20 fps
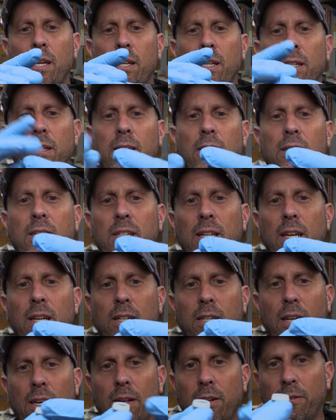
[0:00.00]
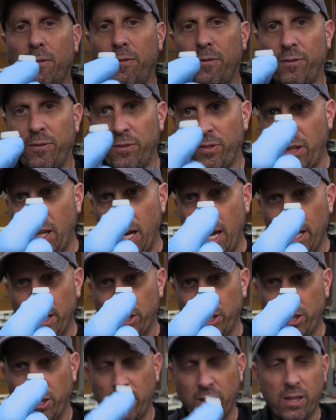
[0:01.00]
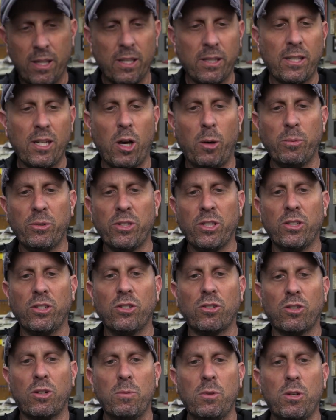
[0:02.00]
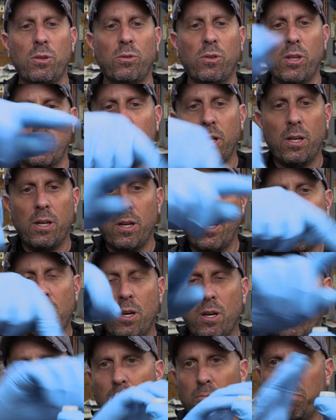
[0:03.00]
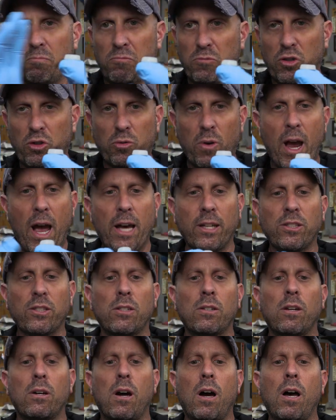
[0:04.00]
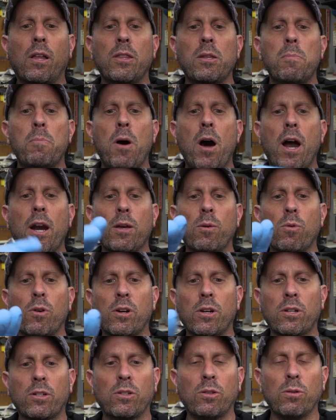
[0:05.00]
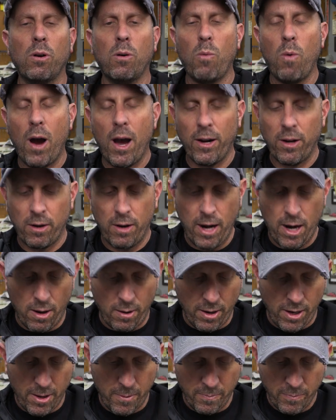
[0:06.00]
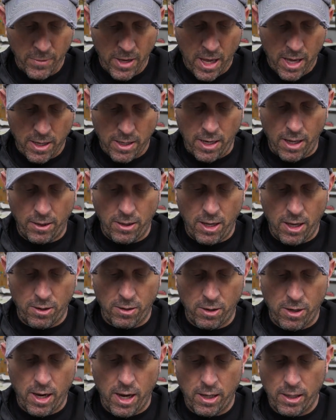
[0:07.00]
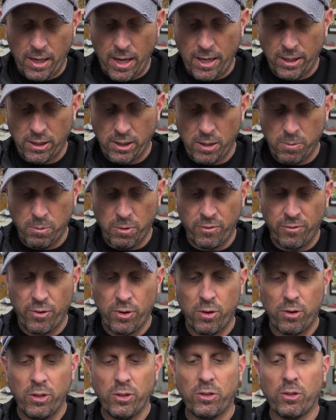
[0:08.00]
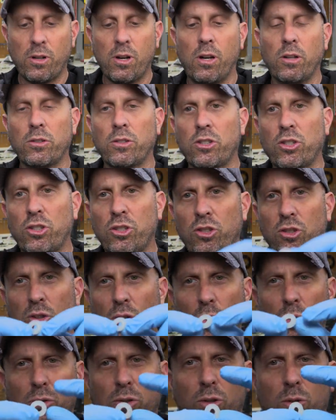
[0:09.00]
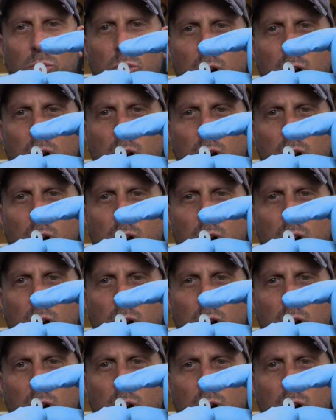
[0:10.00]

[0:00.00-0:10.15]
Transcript: and sit flush. This helps distribute the stress on the bodywork to a wider area. Now the other kind I actually prefer, these are called shoulder